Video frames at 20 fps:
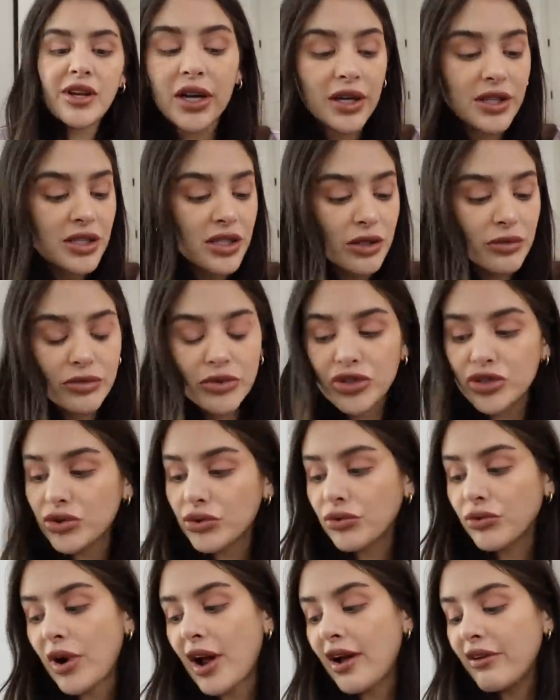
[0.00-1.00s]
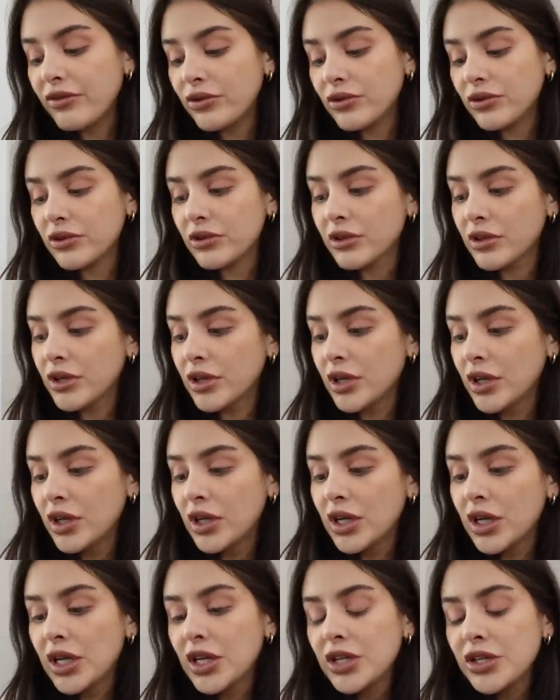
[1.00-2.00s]
I got some travel
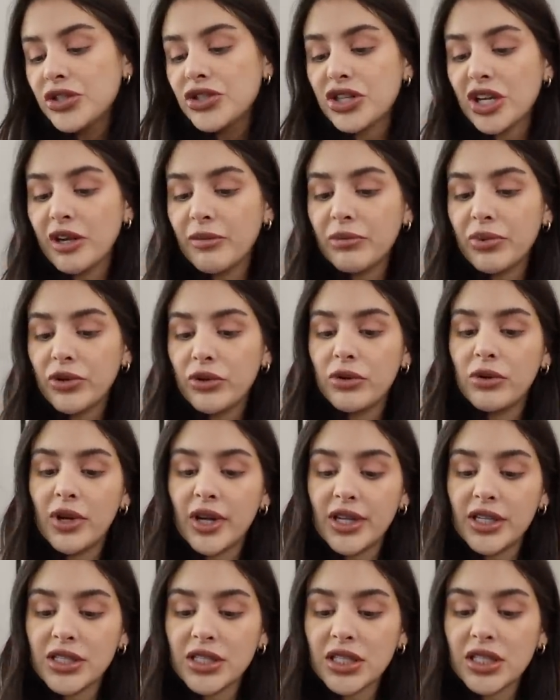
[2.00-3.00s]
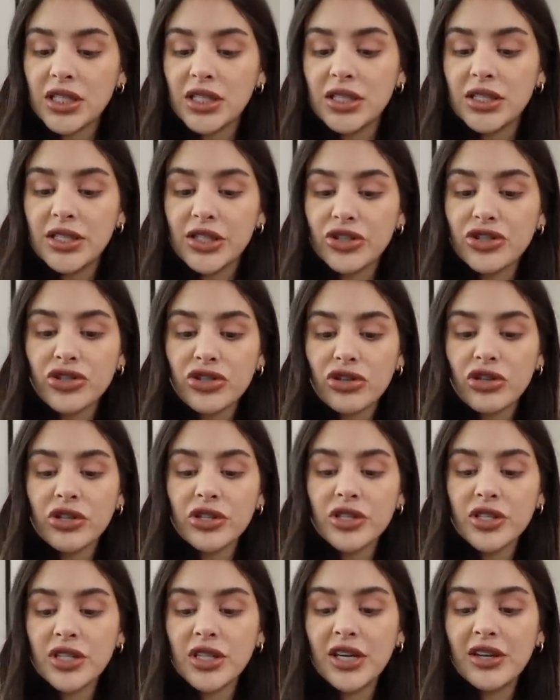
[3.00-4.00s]
shampoo and conditioner
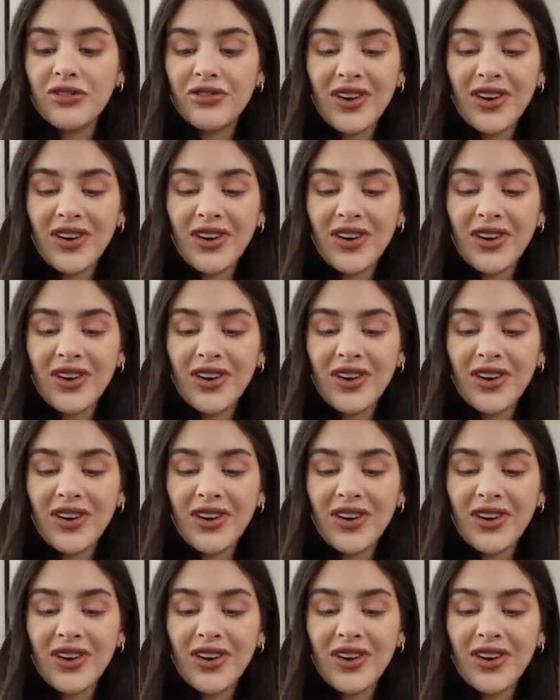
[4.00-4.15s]
stuff.